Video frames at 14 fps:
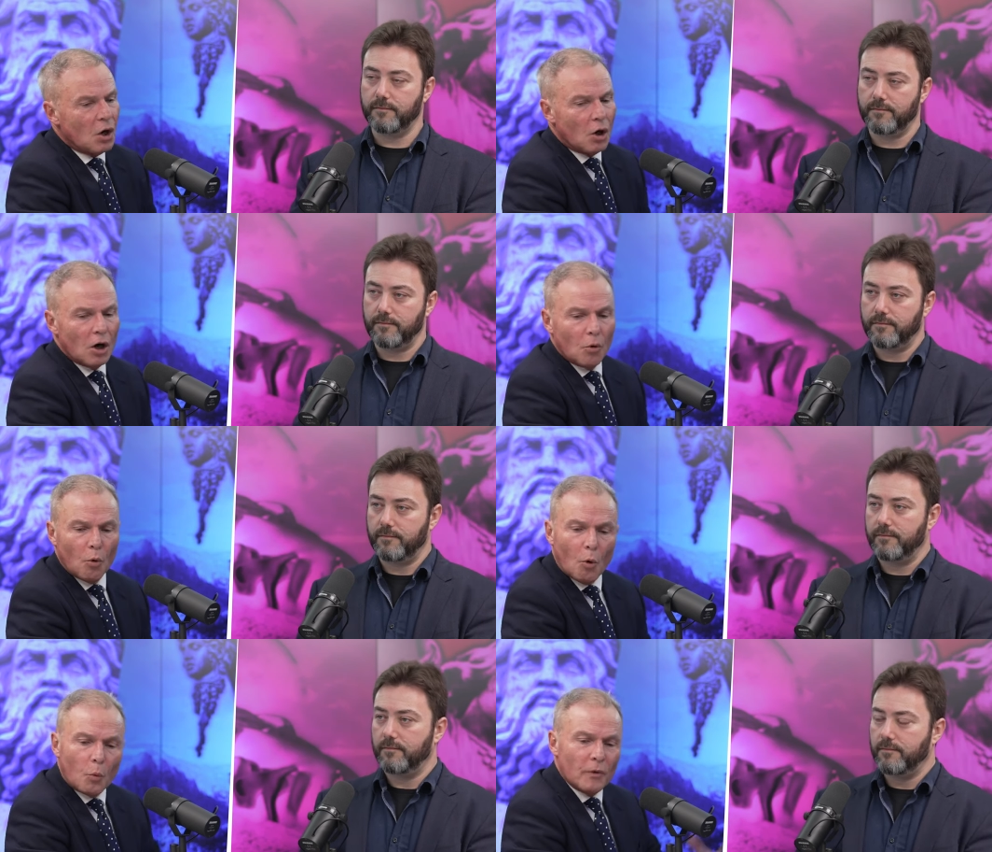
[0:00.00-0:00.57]
Speaker 1: Uh,
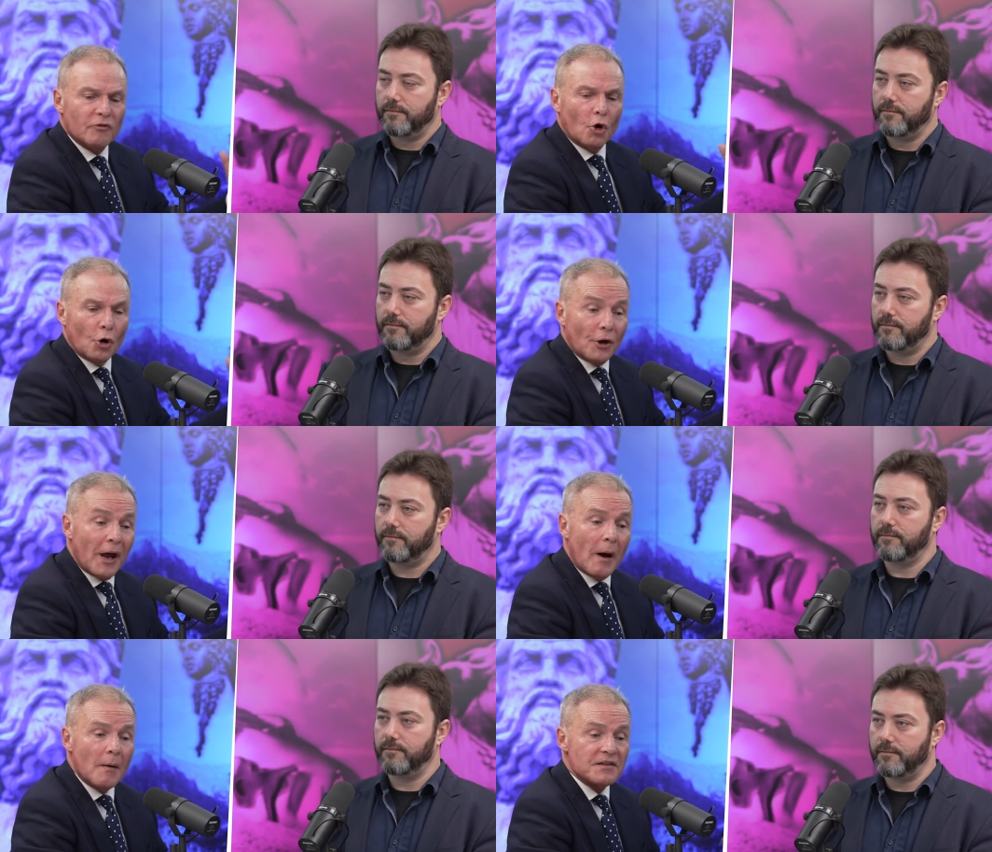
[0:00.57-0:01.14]
what we've got
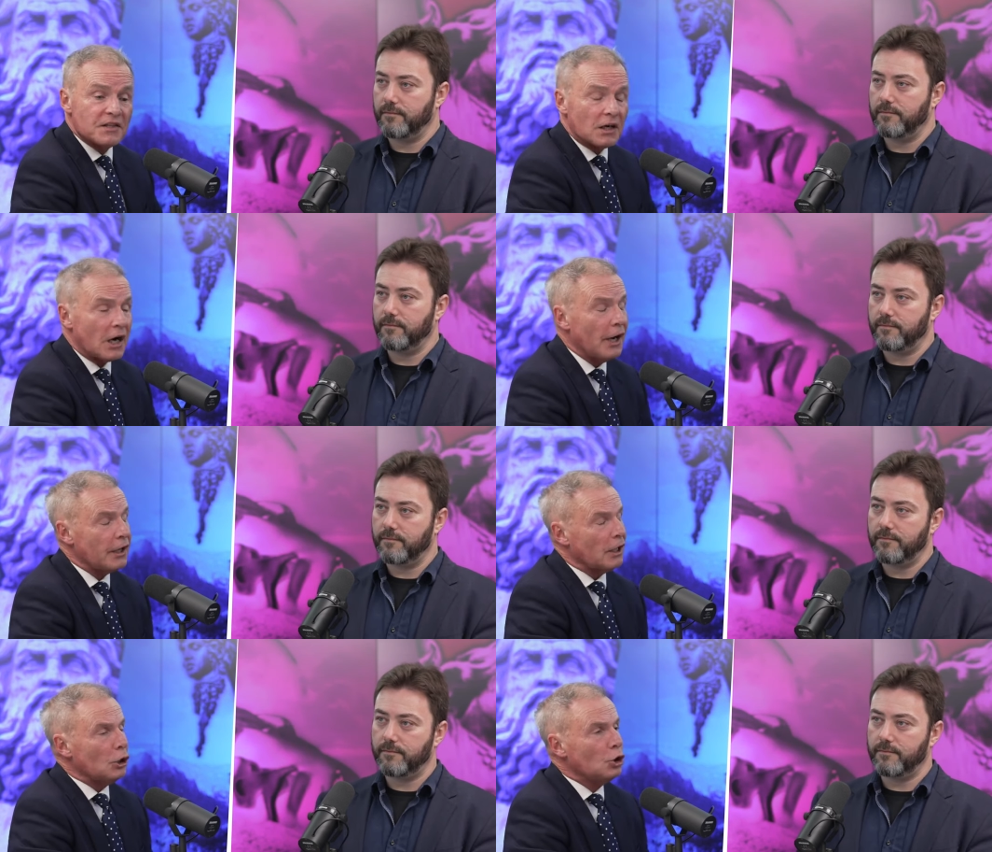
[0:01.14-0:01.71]
now is a
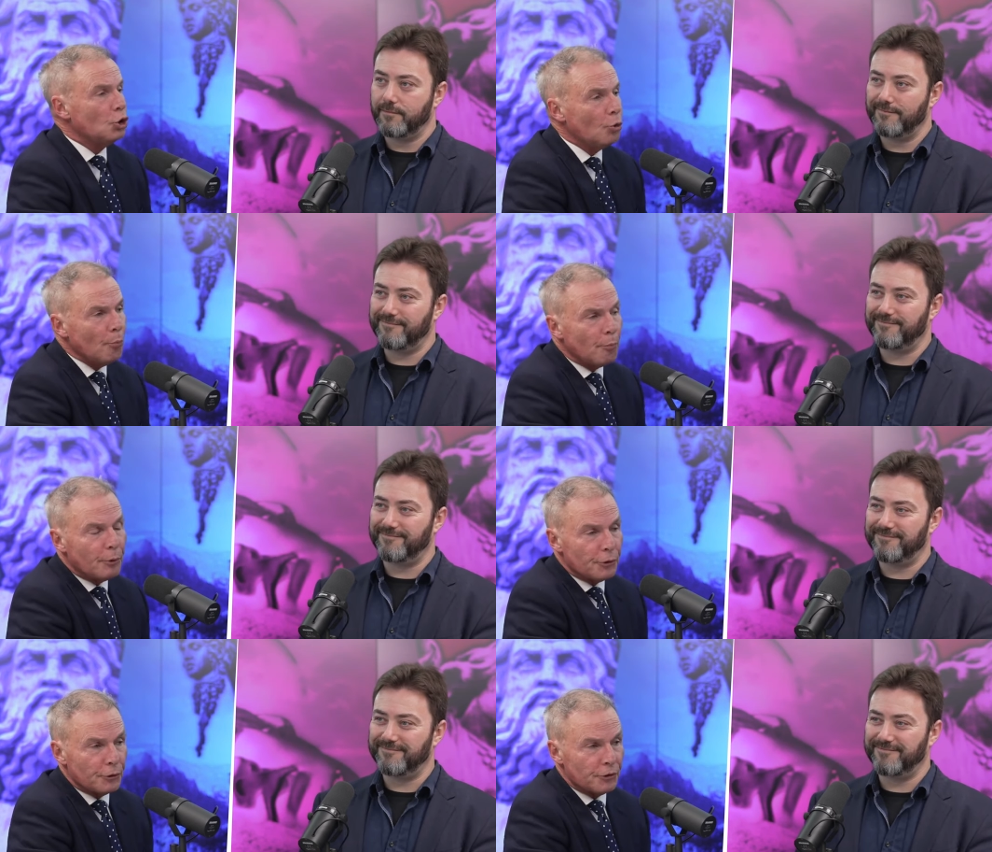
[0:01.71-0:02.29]
kind of
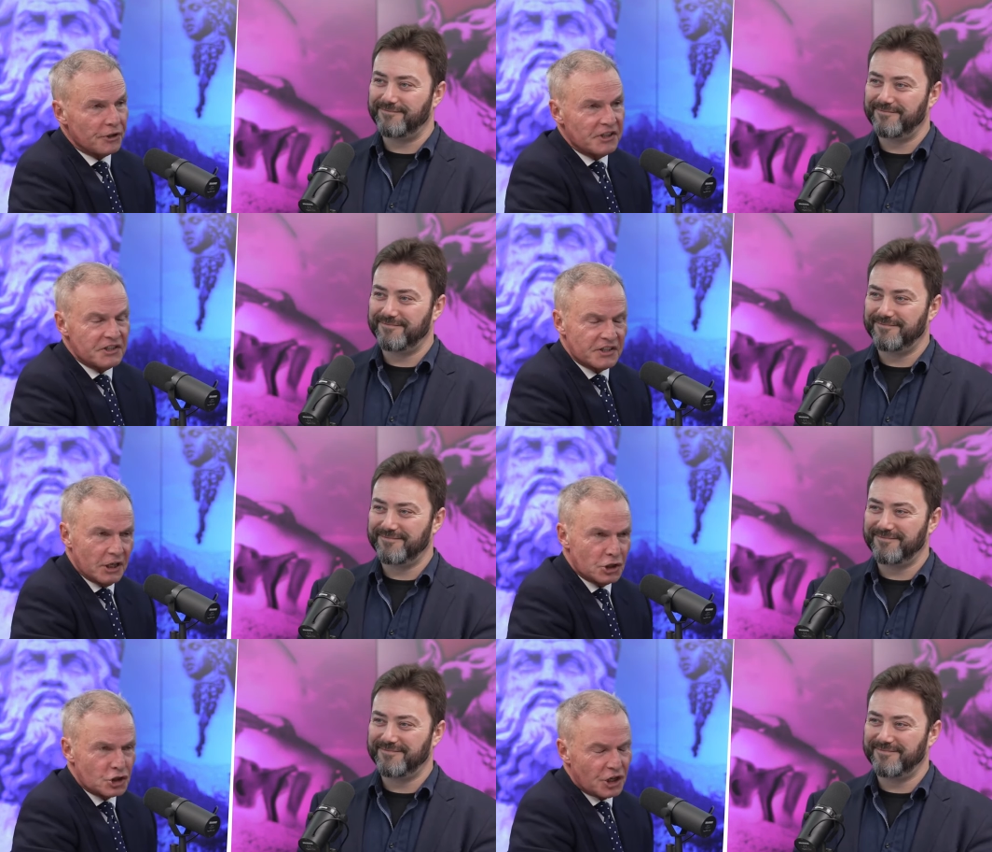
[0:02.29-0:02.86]
lumpen
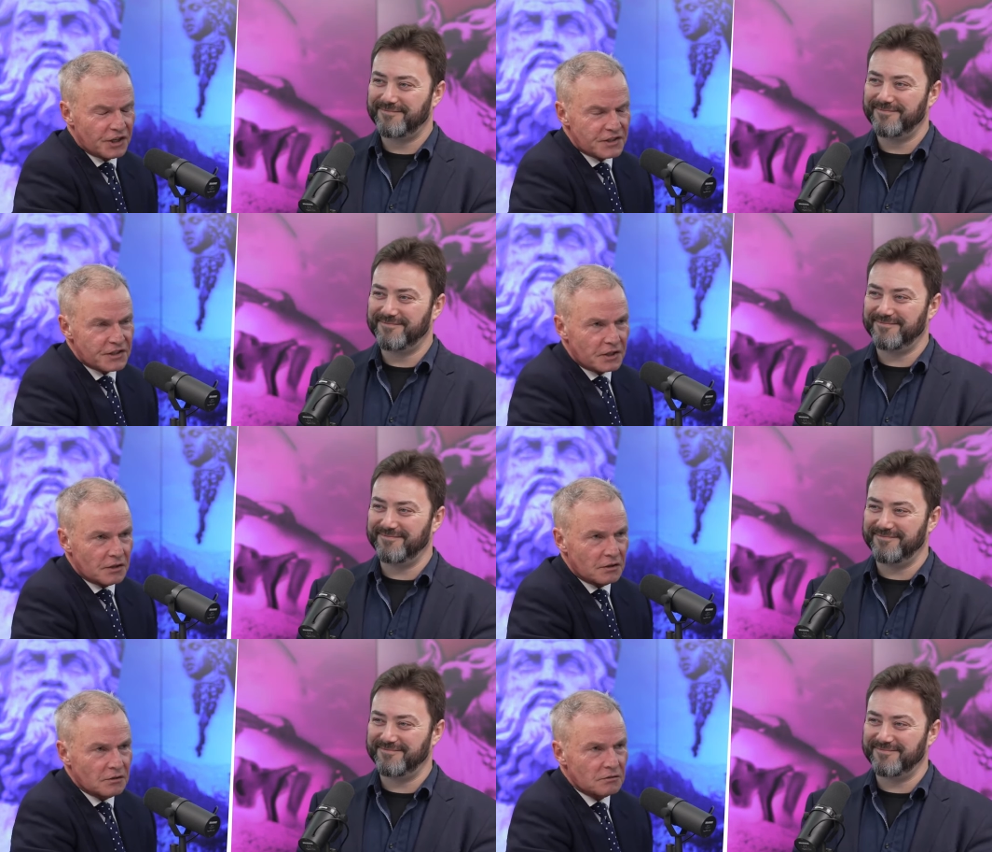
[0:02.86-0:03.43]

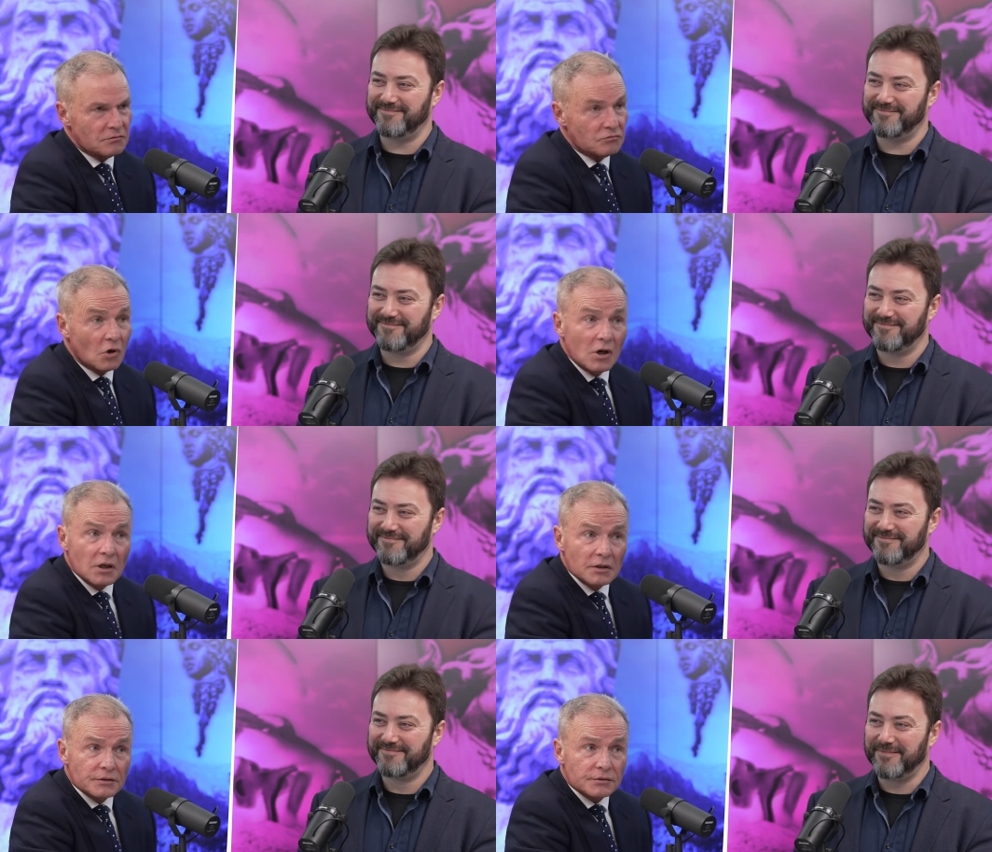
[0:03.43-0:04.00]
intelligentsia
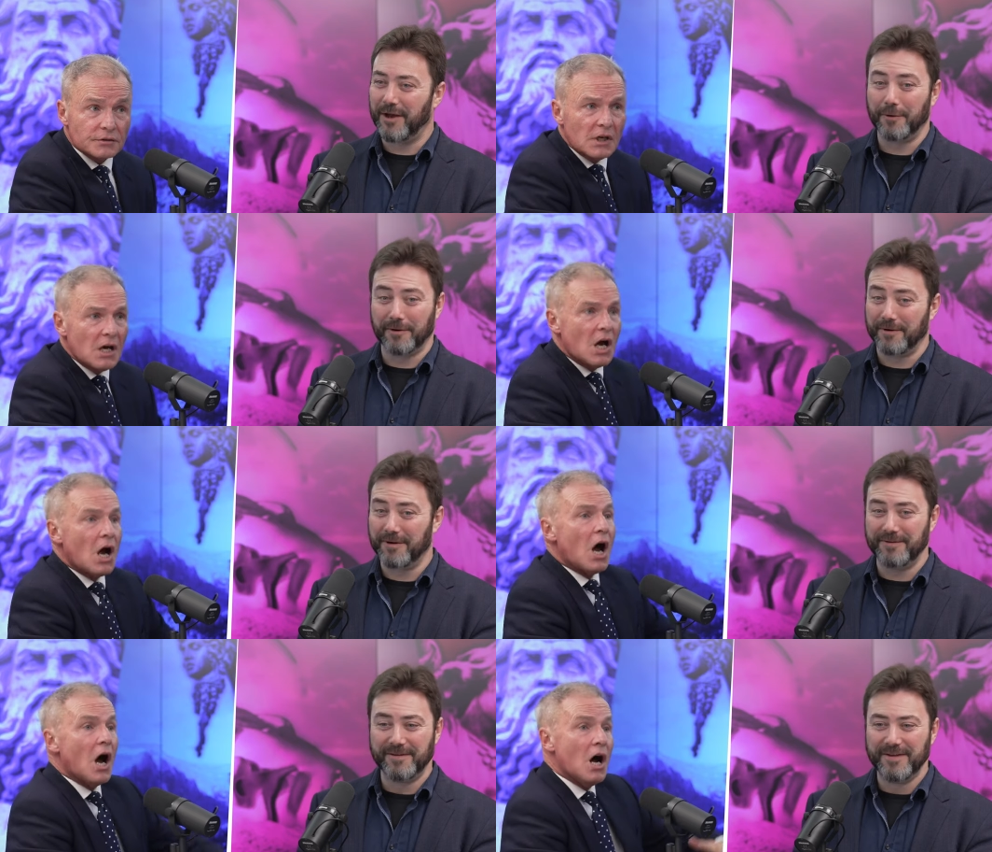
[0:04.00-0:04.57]
right? Oh,
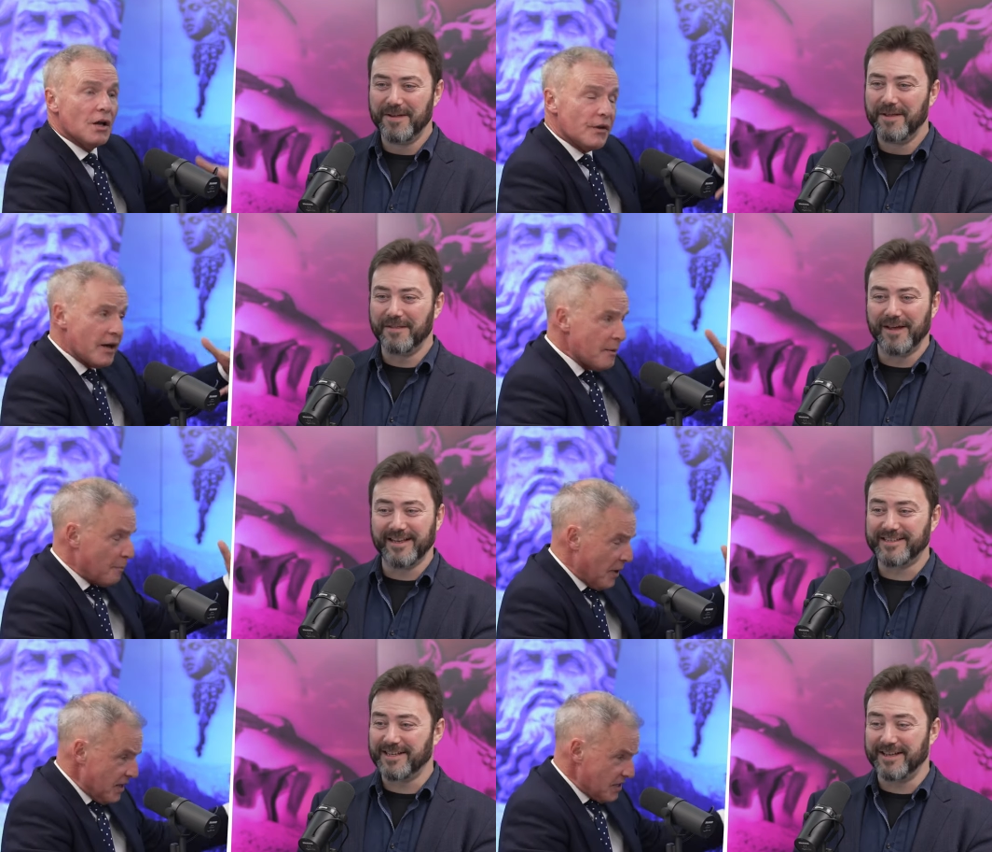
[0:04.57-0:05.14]
and they
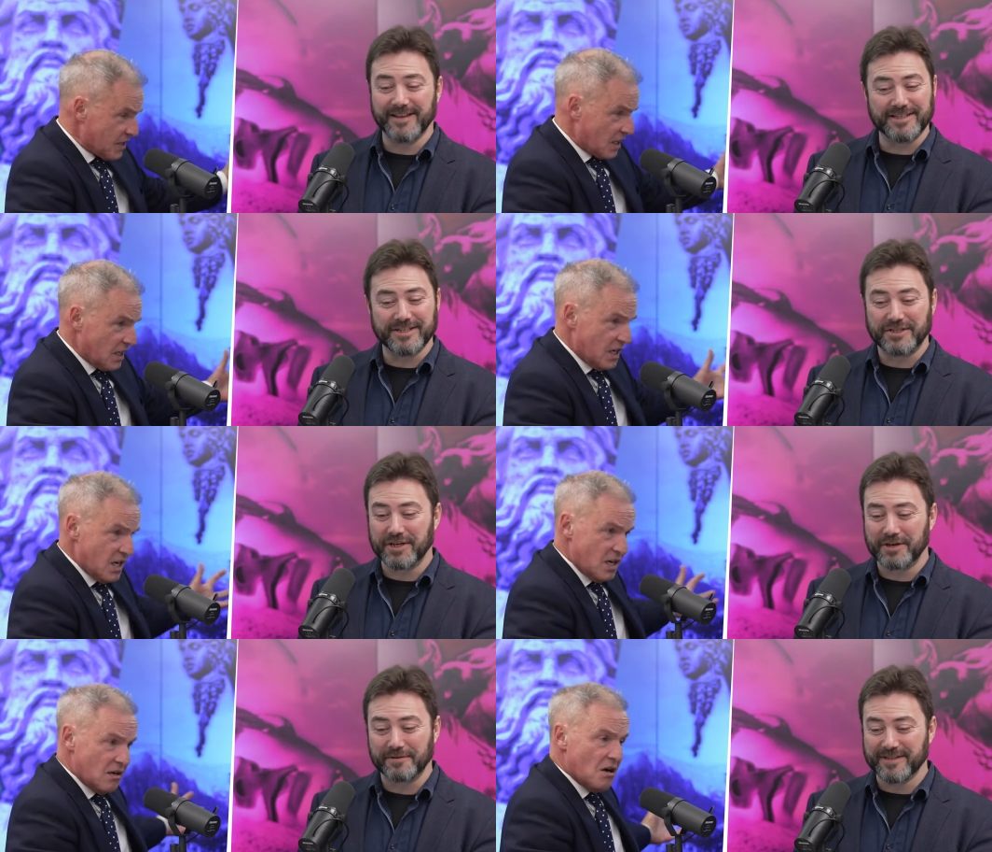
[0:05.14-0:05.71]
that's basically a,
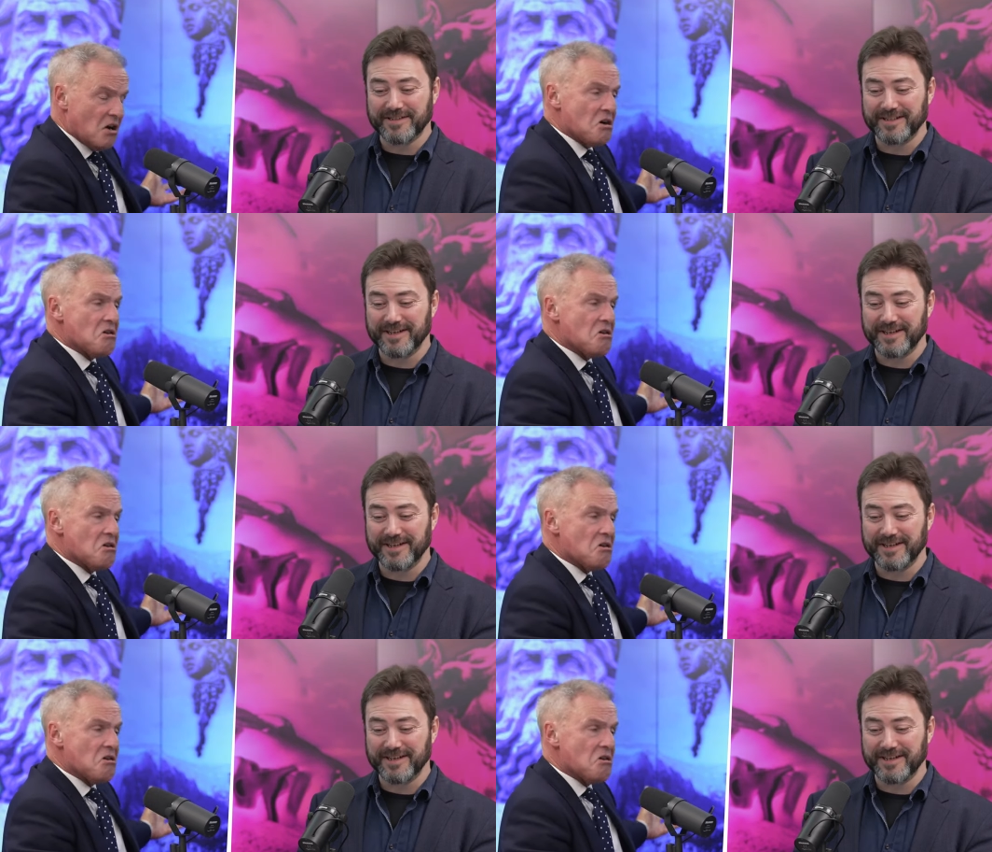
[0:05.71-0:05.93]
that's a generous